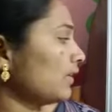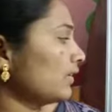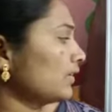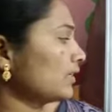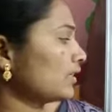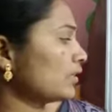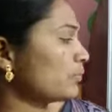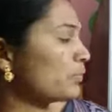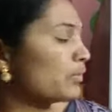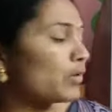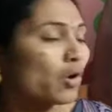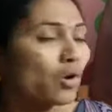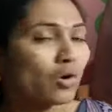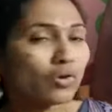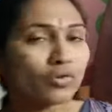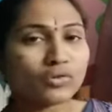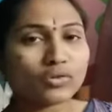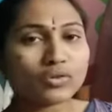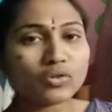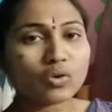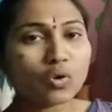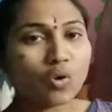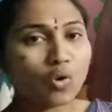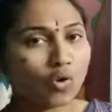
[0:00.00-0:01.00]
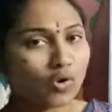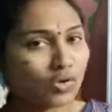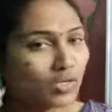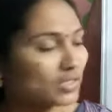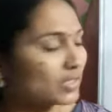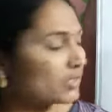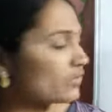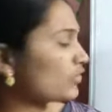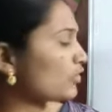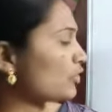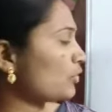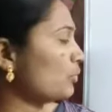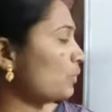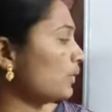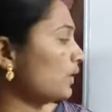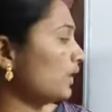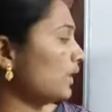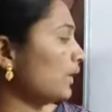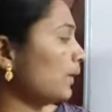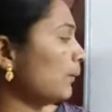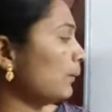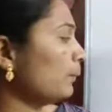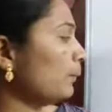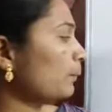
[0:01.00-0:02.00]
This belongs to ostrich
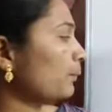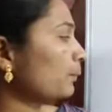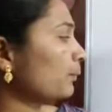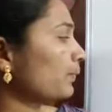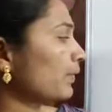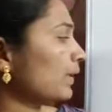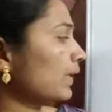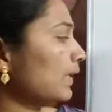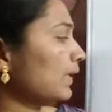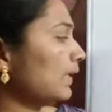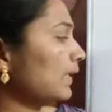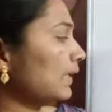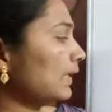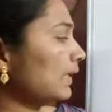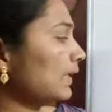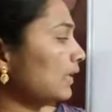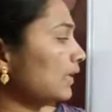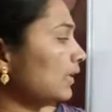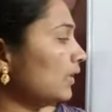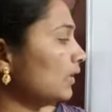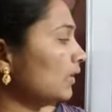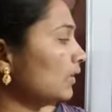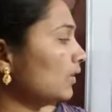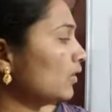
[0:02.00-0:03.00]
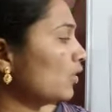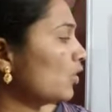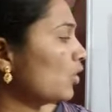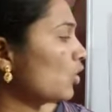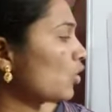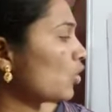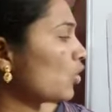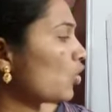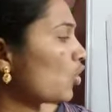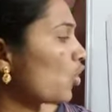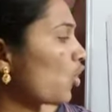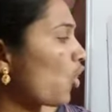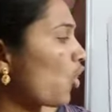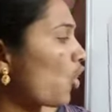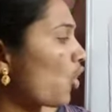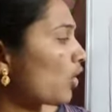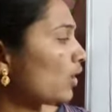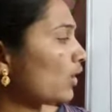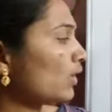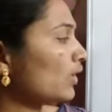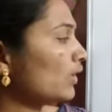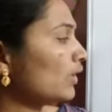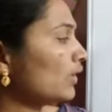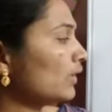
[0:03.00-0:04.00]
bird, eagle,
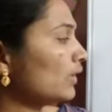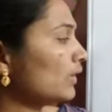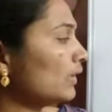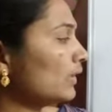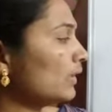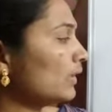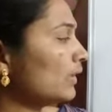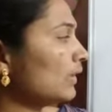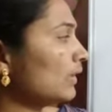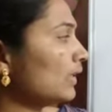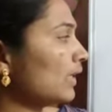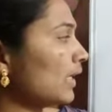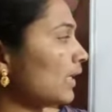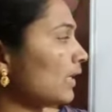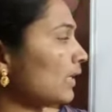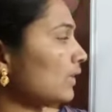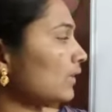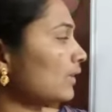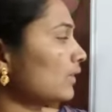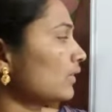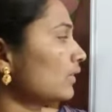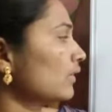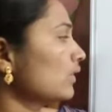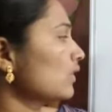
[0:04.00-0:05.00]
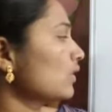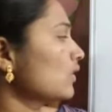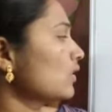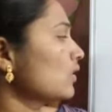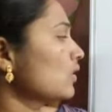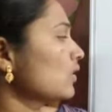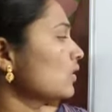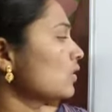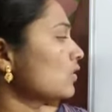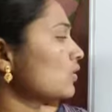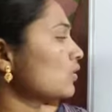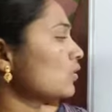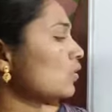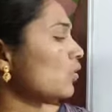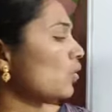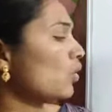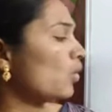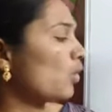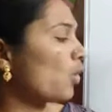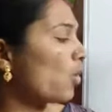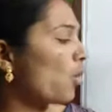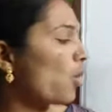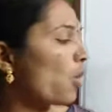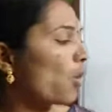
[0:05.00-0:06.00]
cock, duck. So
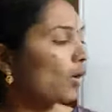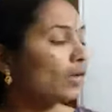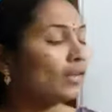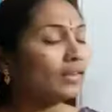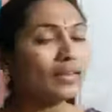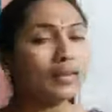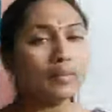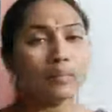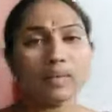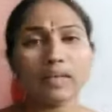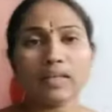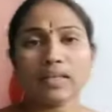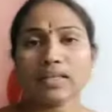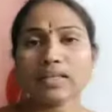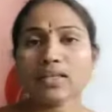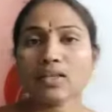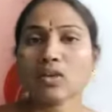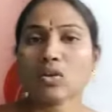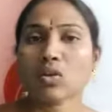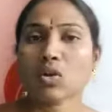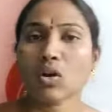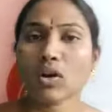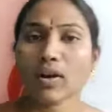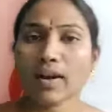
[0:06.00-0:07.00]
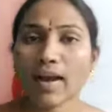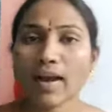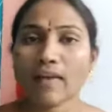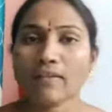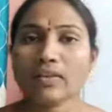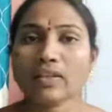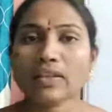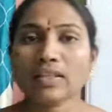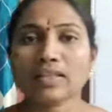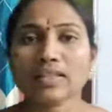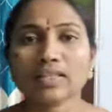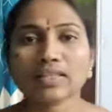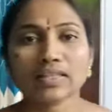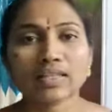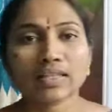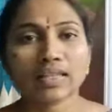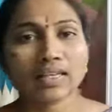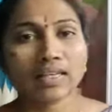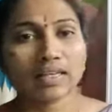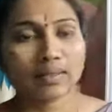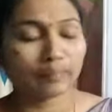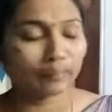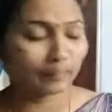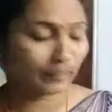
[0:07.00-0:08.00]
all the birds are not having
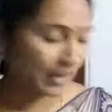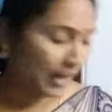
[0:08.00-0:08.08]
same